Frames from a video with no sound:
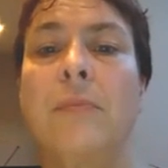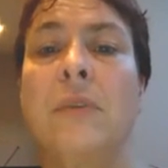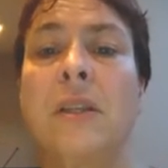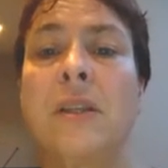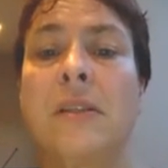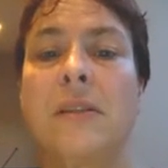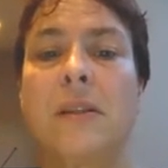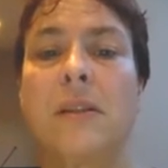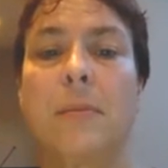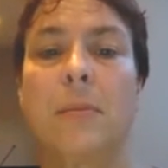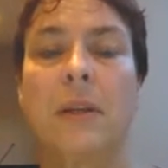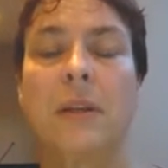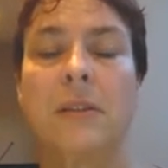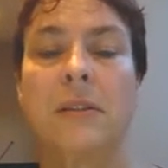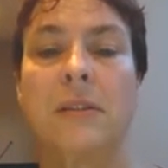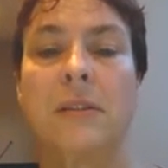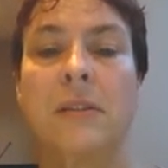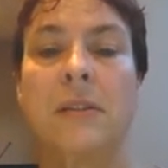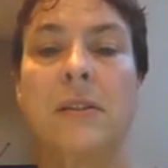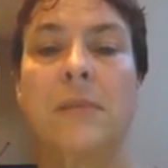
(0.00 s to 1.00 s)

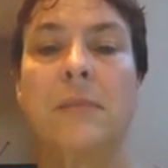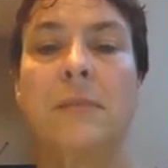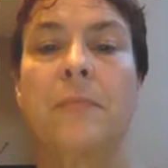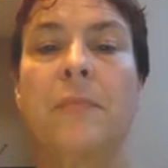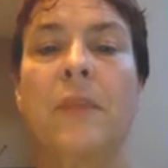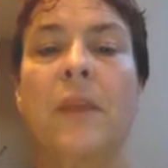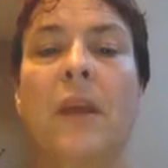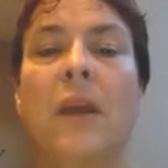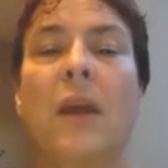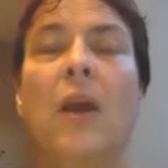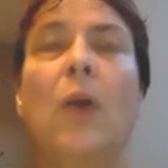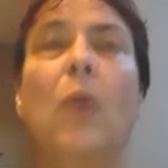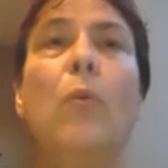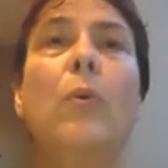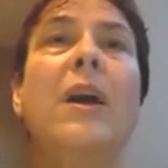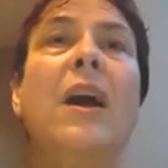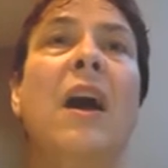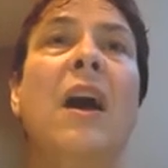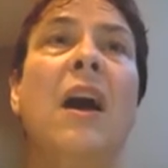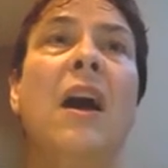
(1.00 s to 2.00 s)
disciplines.
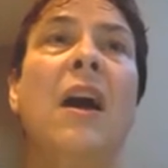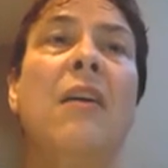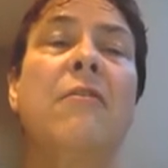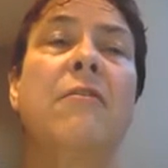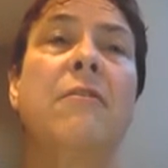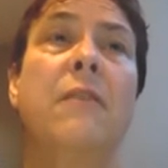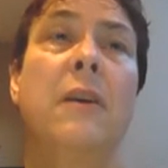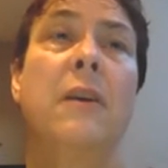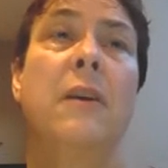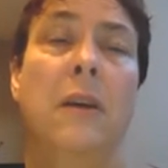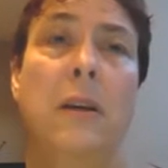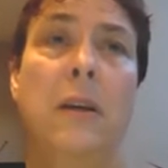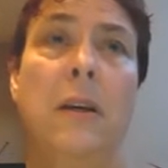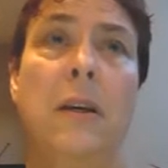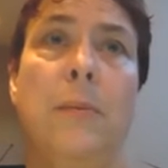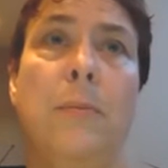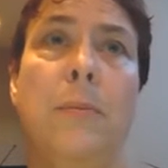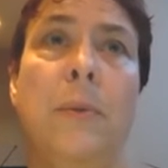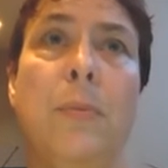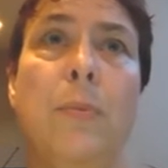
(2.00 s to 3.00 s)
We have
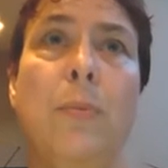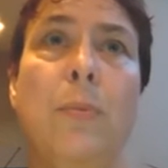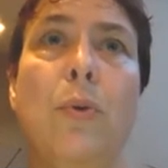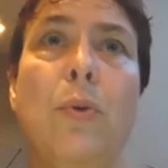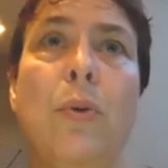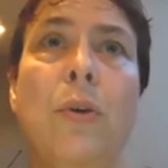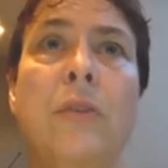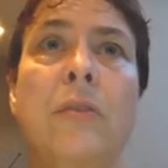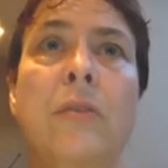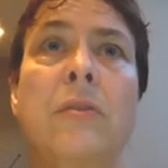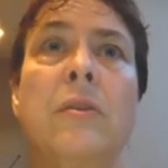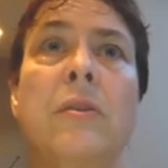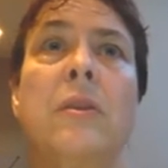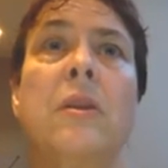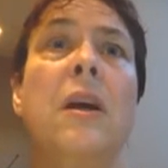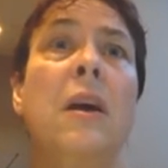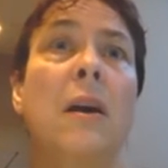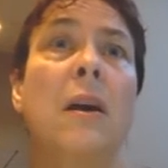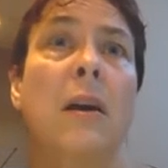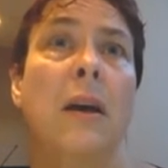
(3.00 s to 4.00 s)
important
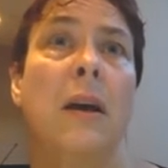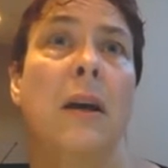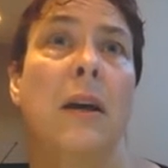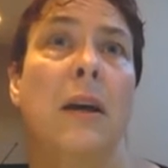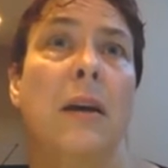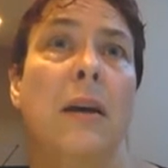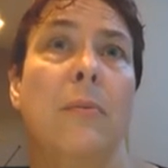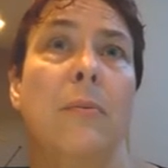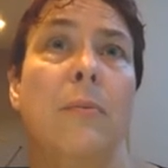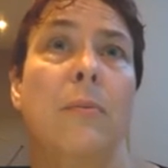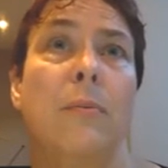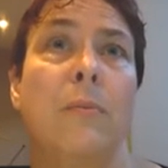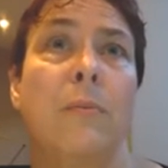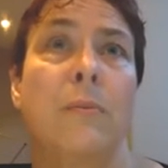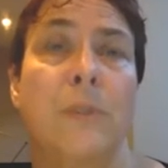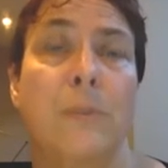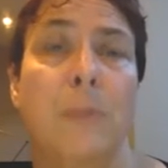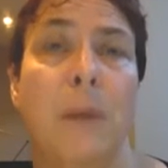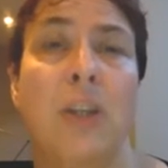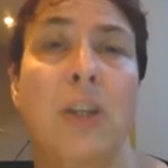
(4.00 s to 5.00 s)

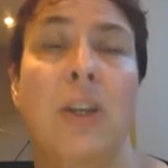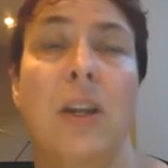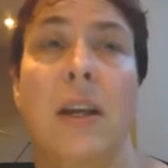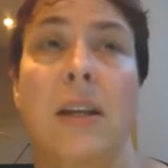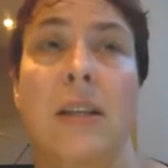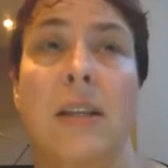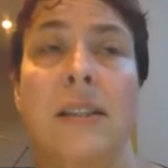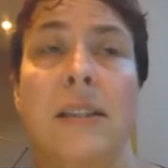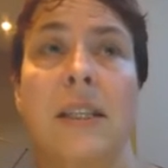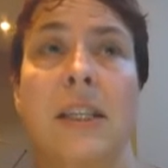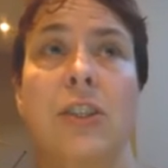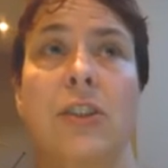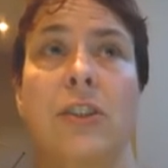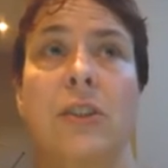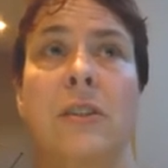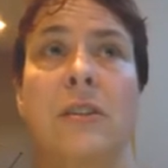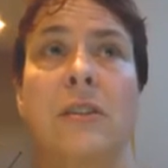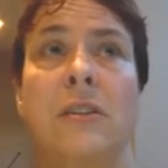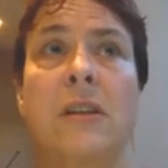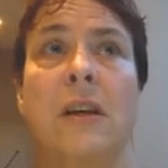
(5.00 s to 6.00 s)
specialized
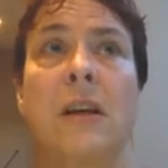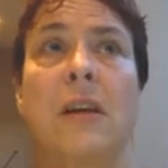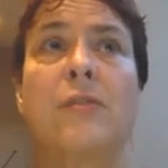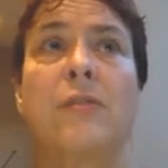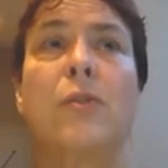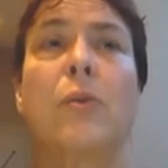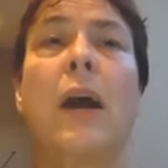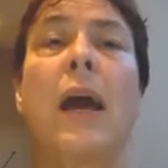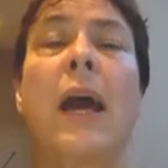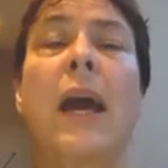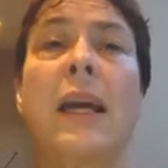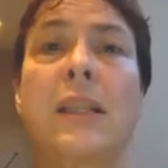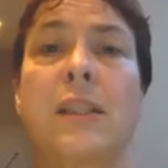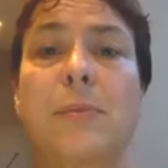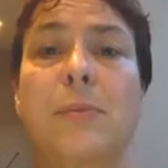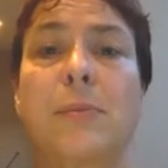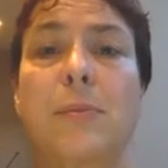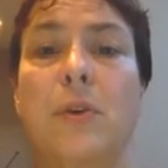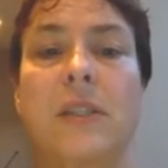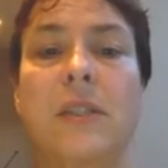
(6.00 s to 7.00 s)
teaching staff who are
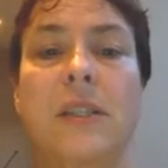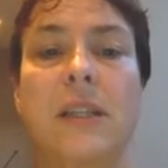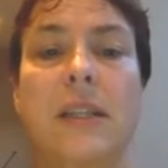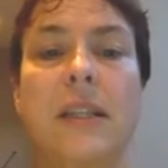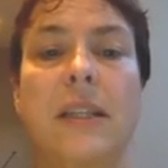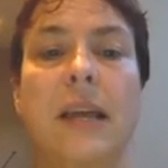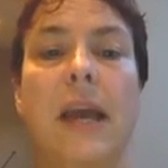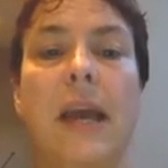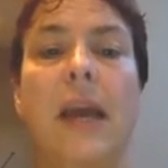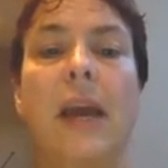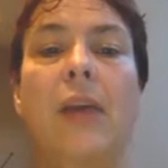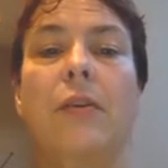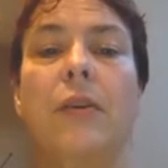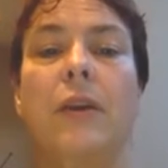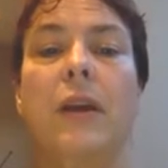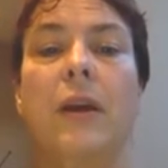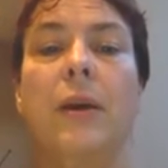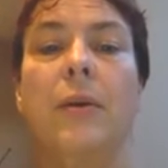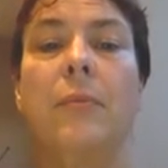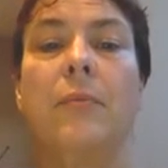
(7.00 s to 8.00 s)
experts in their
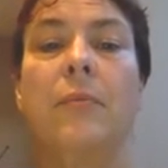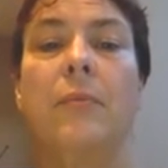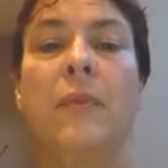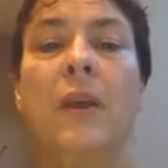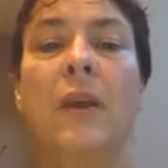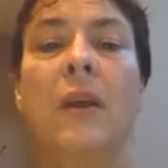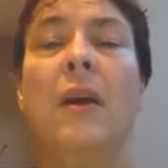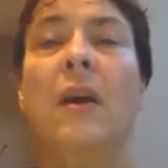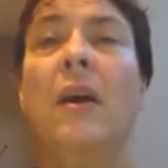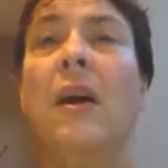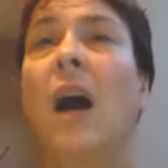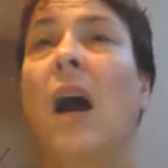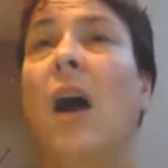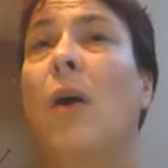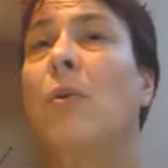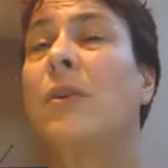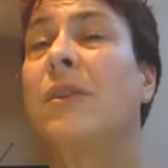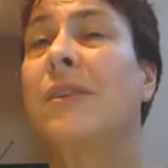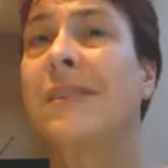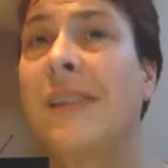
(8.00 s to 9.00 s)
area.
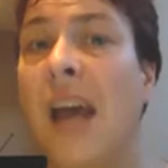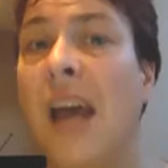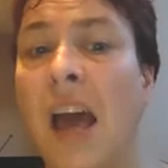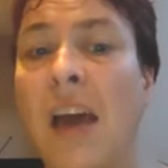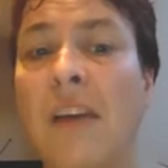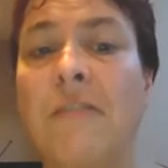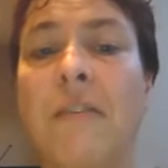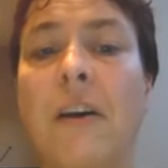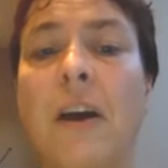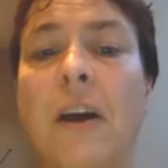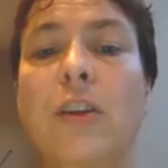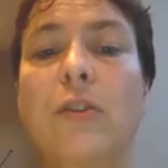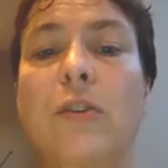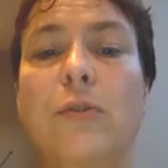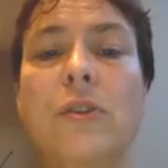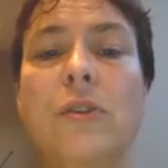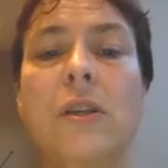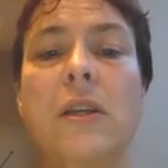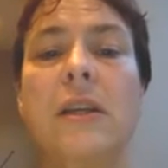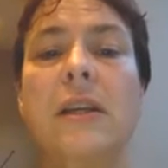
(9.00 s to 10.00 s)
Our staff are
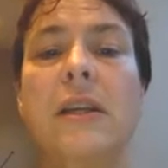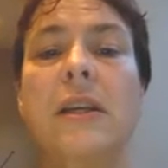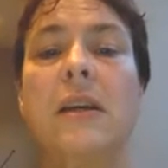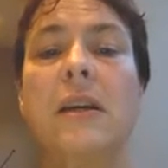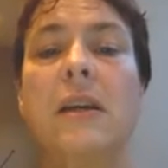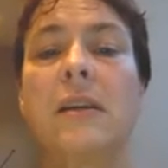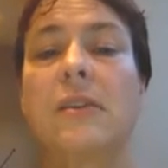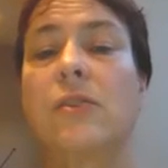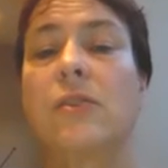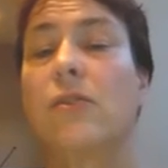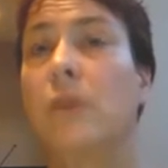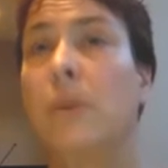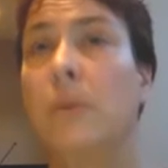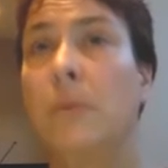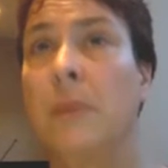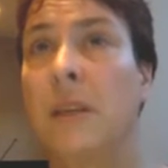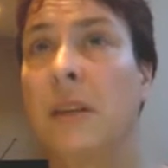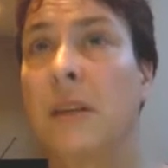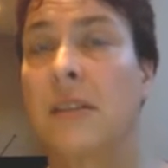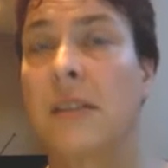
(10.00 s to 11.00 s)
usually
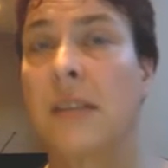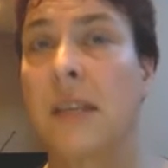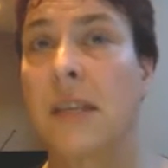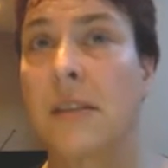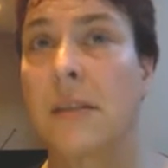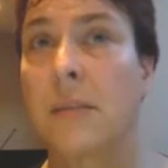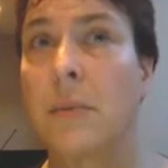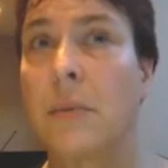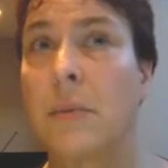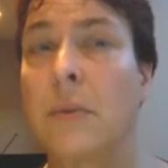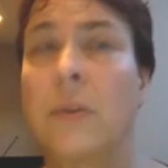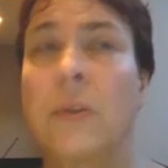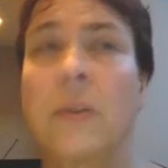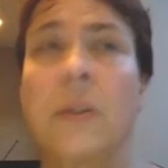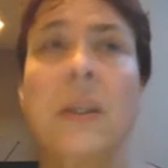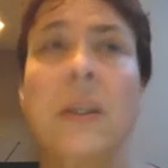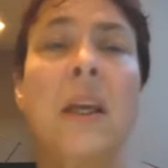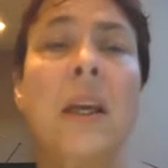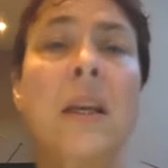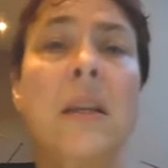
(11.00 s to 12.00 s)
extremely accessible. You
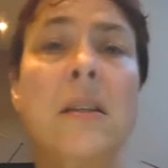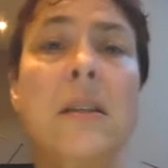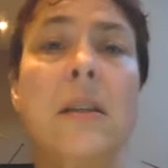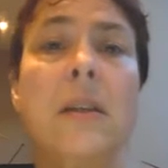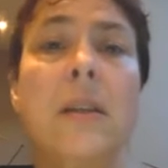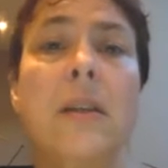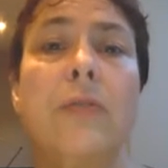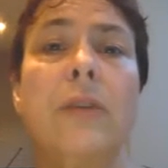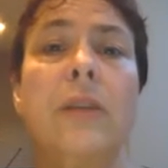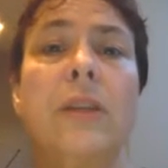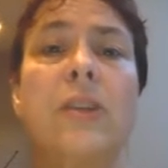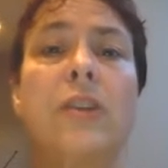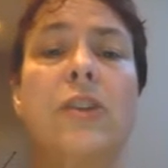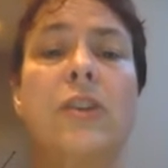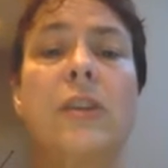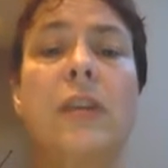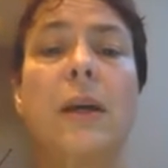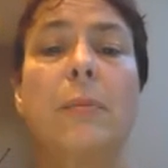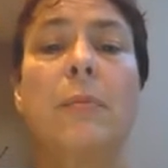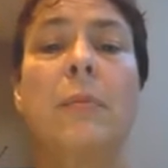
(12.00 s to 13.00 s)
can easily
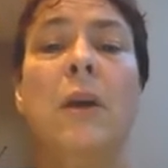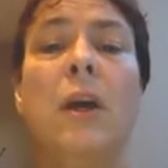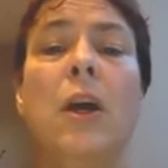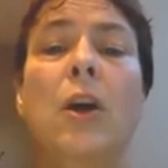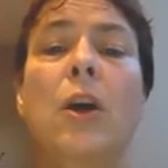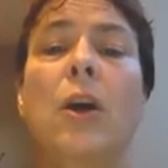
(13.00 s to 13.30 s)
reach them